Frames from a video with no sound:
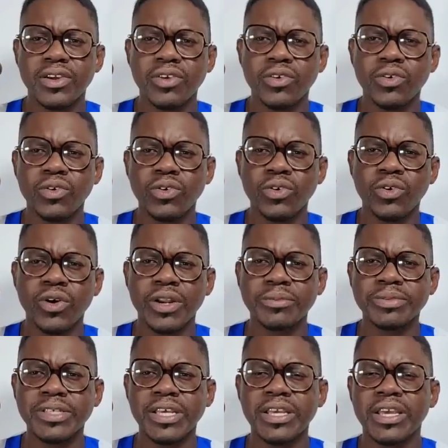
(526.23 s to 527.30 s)
You know what
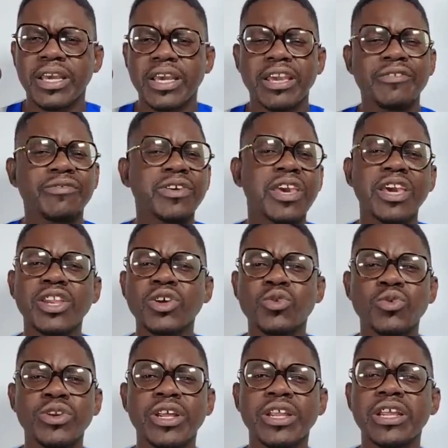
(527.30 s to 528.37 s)
I'm saying? If Kenny
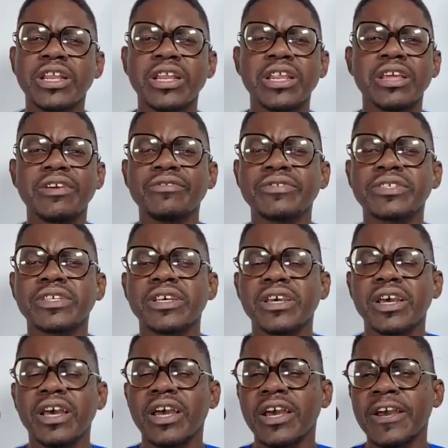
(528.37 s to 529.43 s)
Kunene leaves
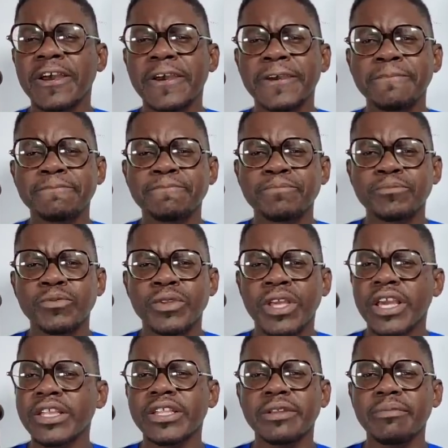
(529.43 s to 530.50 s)

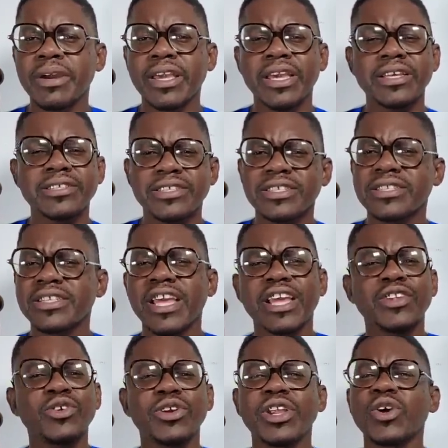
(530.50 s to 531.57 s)
Gayton Mackenzie,
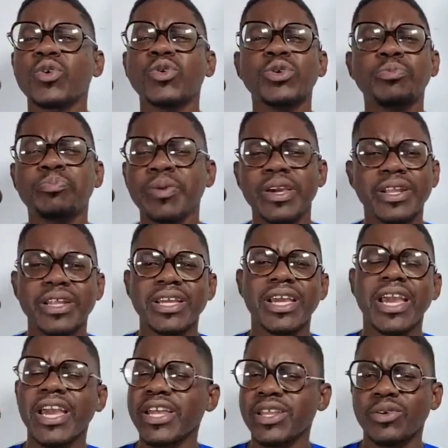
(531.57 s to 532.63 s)
they're not a good
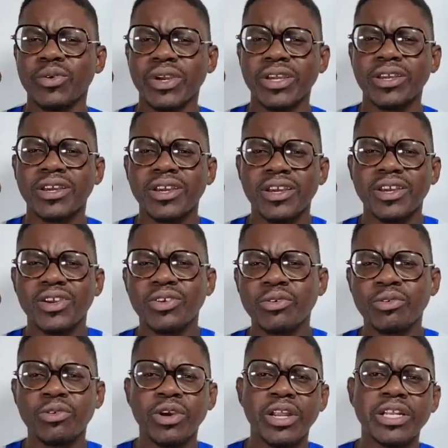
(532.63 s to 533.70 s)
pairing anyway.
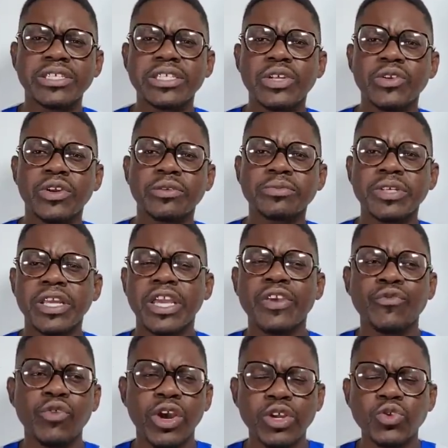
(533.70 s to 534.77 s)
You understand what I'm saying?
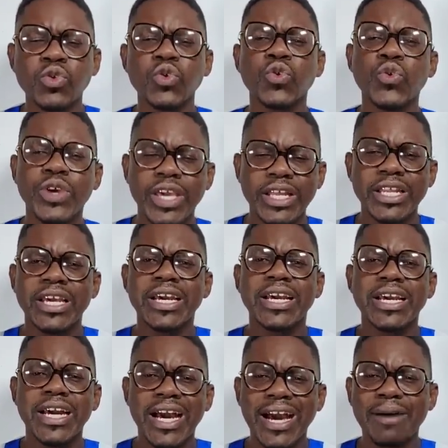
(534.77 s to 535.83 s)
If we had to look at
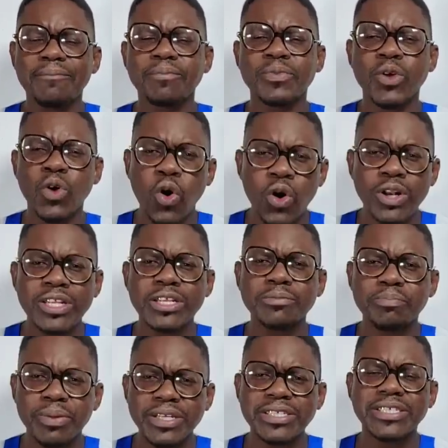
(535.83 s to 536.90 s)
all
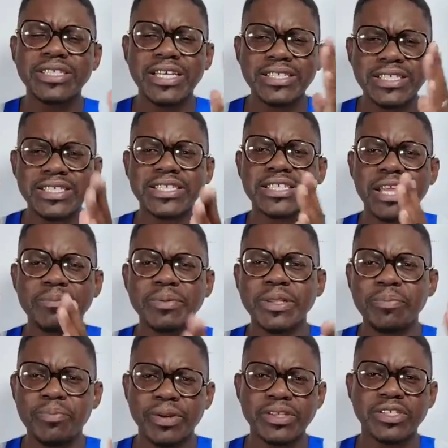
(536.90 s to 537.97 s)
the presidents and
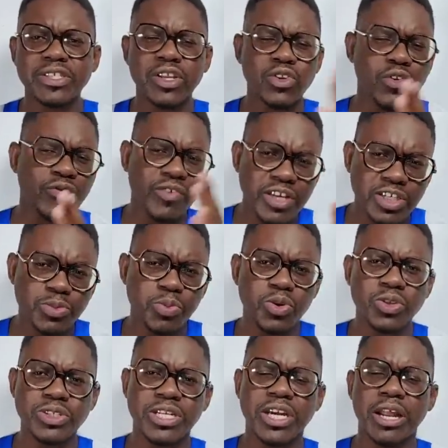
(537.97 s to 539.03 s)
deputy president of each
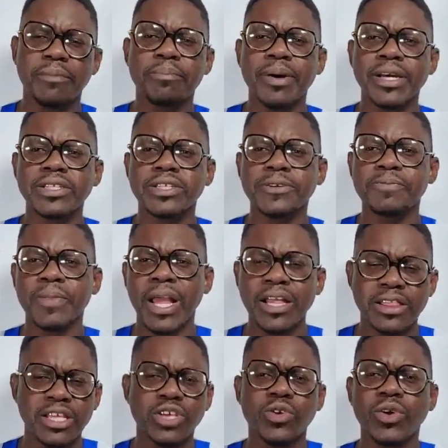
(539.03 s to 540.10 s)
political party,
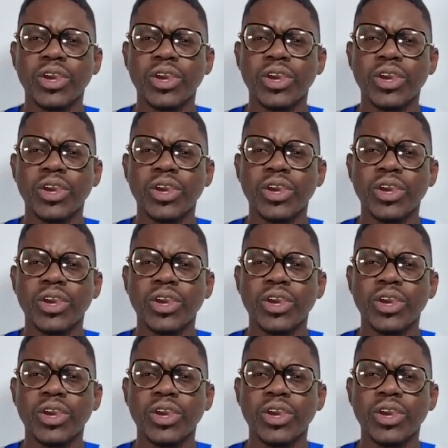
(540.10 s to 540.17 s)
I think